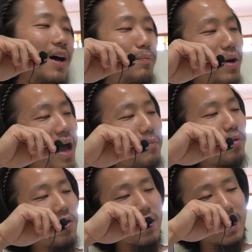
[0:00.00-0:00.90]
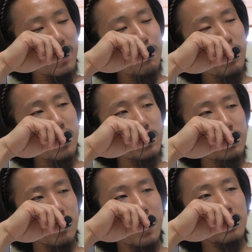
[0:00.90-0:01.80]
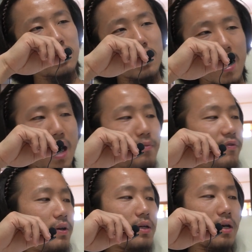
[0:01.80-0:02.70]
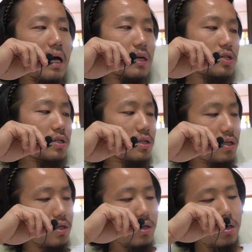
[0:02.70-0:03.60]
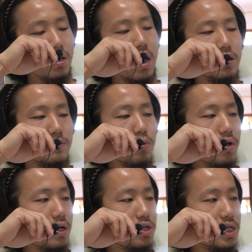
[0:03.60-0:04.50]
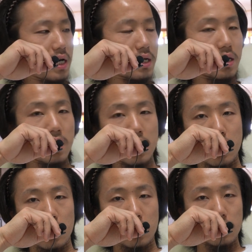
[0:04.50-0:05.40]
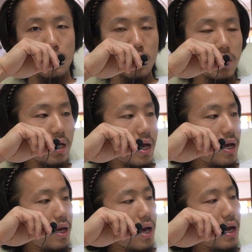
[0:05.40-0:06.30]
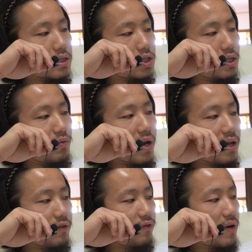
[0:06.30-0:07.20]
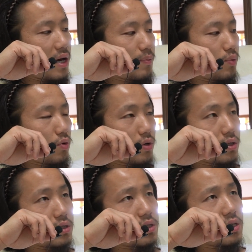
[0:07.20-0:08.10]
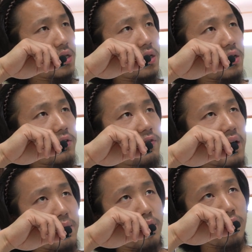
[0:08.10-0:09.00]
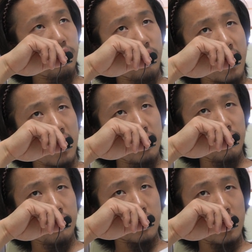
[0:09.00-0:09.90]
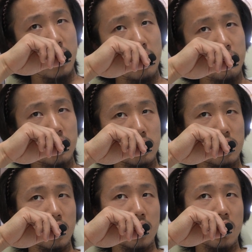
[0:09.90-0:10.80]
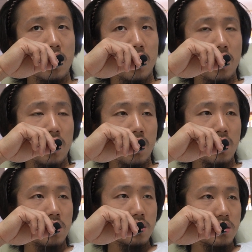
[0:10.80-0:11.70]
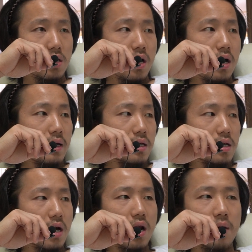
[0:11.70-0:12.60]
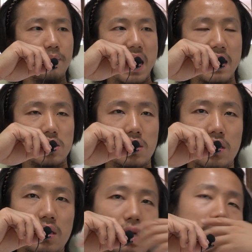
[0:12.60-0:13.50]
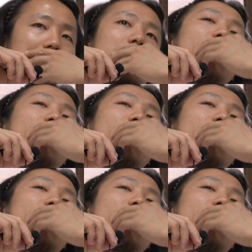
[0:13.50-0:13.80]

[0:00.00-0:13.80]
But I'm all right. Compared to yesterday, I'm feeling actually a lot more energetic. This morning I actually ran 5.5 kilometers, and I got up actually